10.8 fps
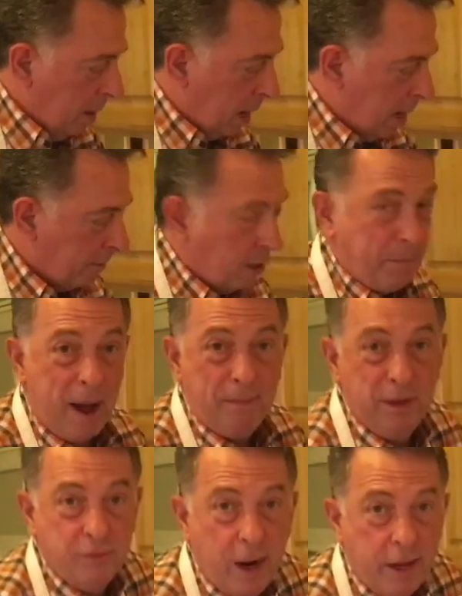and I'm gonna pop
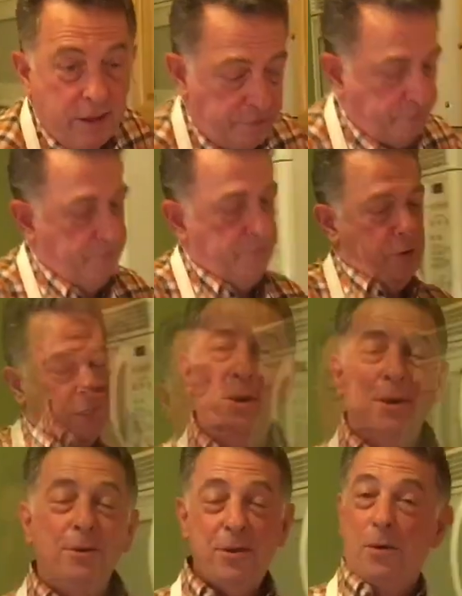these right in the
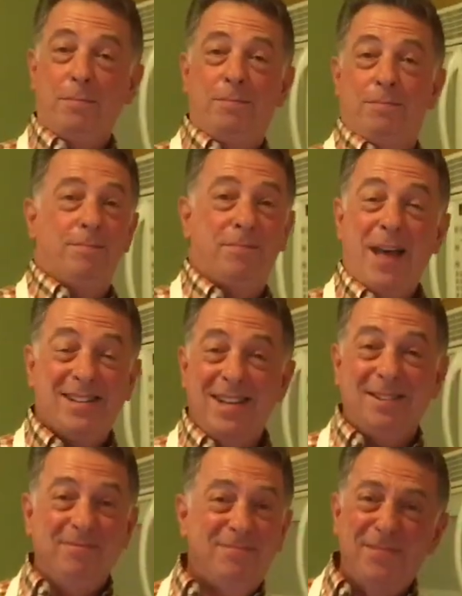fridge. So that's
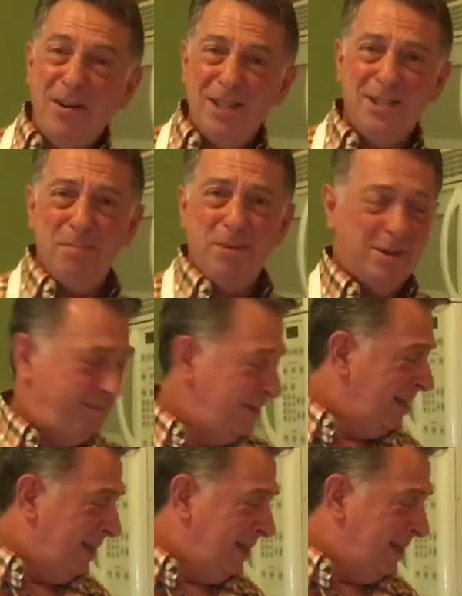it, very simple.